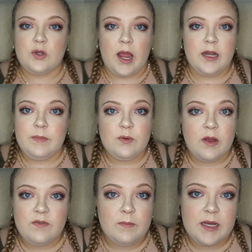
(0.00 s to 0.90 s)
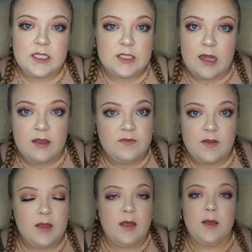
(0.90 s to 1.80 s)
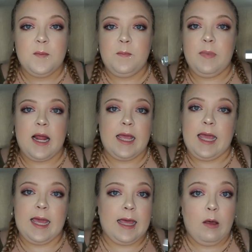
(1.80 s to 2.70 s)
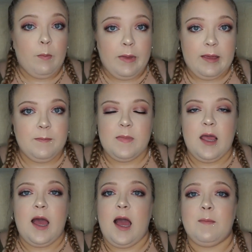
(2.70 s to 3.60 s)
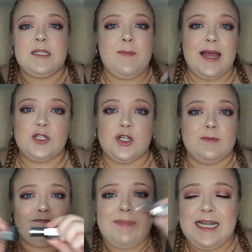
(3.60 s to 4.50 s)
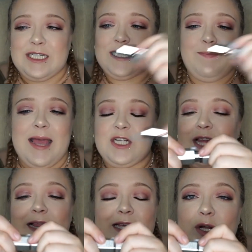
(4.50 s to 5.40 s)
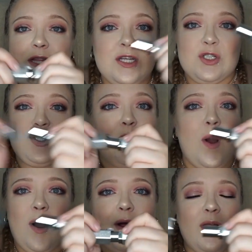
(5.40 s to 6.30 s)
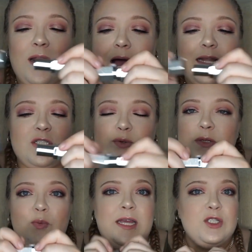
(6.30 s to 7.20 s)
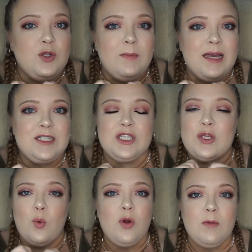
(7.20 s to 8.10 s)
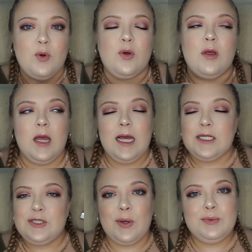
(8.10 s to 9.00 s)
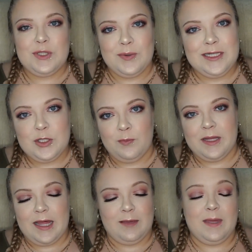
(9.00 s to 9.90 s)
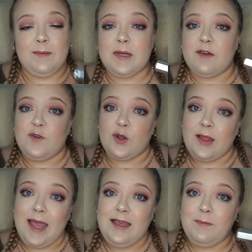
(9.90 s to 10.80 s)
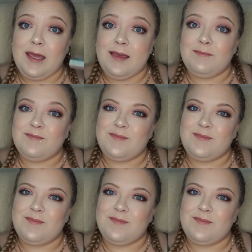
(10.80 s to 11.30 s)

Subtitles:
try to be rough on my stuff, but I can't help it. I'm a smasher. I just smash that lid on there so hard. I do it way too much. It's horrible. Don't do it. Don't be like me. But if you're like me,